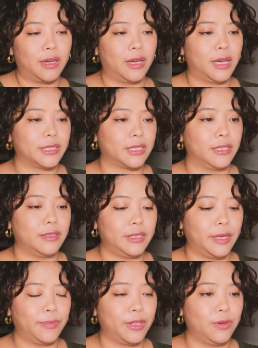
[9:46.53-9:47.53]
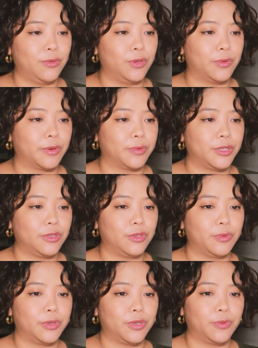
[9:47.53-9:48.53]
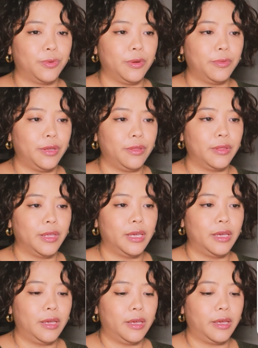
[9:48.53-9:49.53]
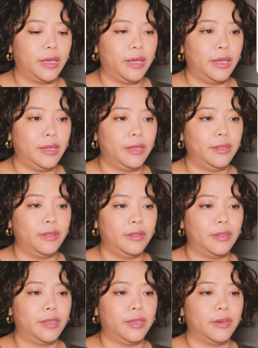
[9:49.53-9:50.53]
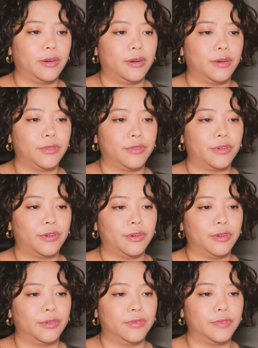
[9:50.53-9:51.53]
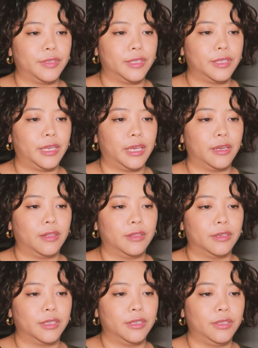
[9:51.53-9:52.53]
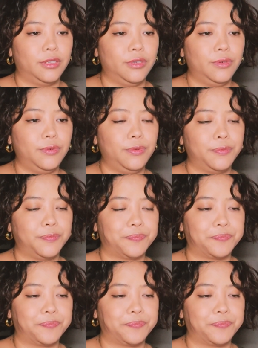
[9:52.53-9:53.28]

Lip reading: ask it, same thing, who you are, what you do, and you work with, and the author of Scale You.